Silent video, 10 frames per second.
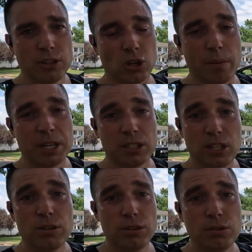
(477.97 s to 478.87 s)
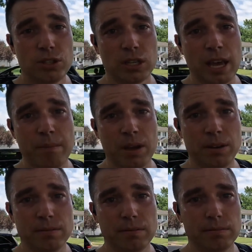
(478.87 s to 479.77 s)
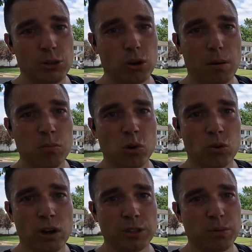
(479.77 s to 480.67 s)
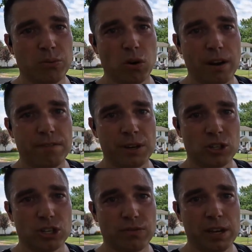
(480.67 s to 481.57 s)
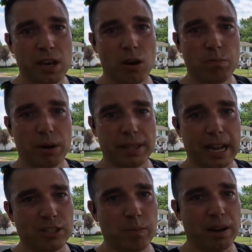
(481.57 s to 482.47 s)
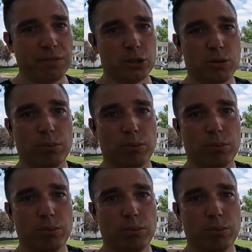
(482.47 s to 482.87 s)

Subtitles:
So I'm going to continue using them and do a couple more runs before I finish this video, but that's my first